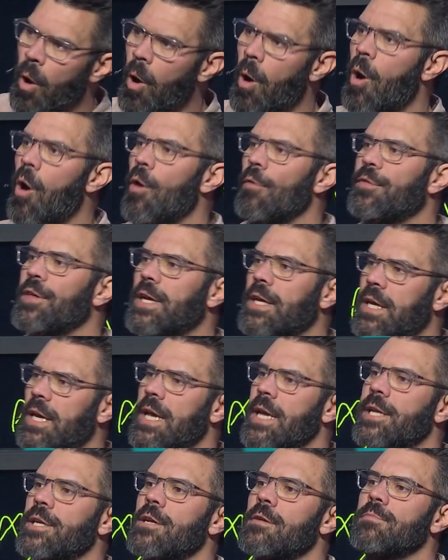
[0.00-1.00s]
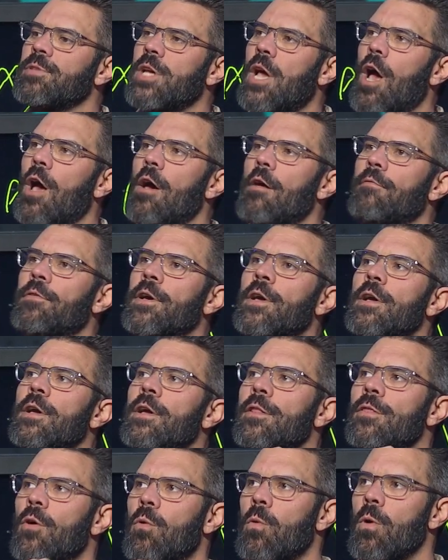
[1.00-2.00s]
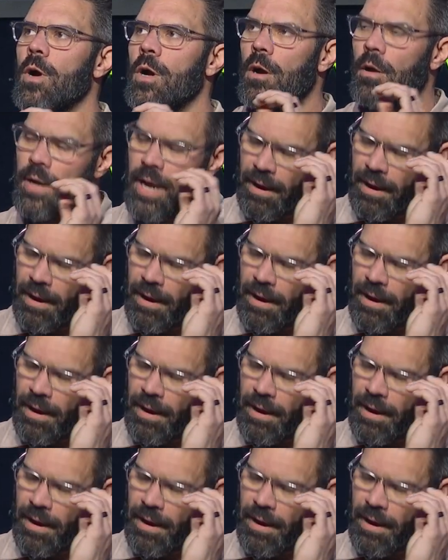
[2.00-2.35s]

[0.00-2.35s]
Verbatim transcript: all the kingdoms of the world.